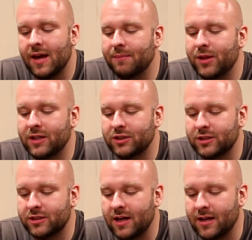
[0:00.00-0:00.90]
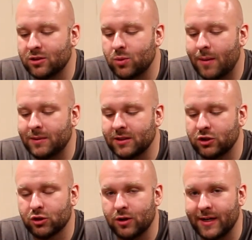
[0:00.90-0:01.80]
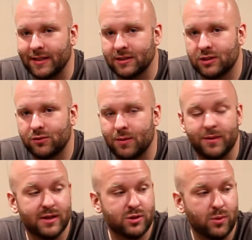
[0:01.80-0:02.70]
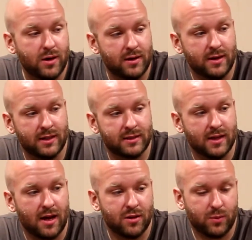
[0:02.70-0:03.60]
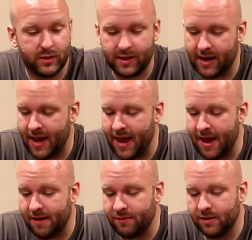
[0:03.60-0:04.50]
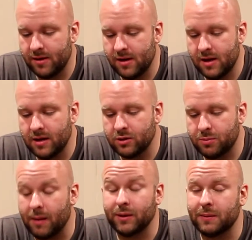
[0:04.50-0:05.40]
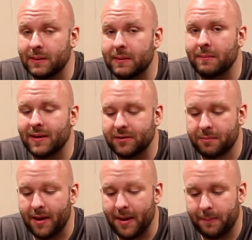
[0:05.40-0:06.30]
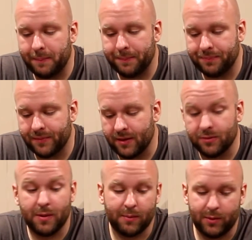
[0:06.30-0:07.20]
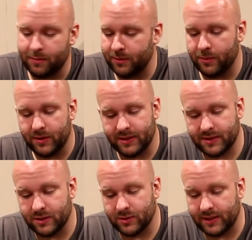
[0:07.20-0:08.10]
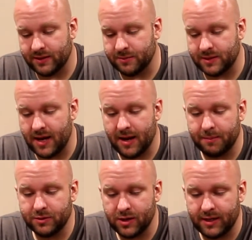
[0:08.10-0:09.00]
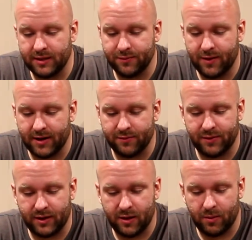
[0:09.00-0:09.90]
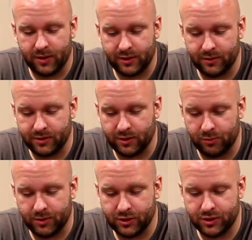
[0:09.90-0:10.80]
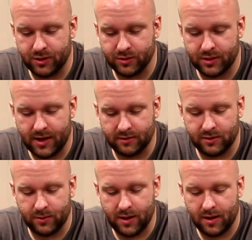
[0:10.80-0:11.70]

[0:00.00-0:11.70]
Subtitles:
yeah, I'm thinking just swapping the screens from this one into the other one that I have. It's probably going to be my best bet. That's probably what I'm going to do one of these days when I get some time. So I need to find a video on YouTube that shows how to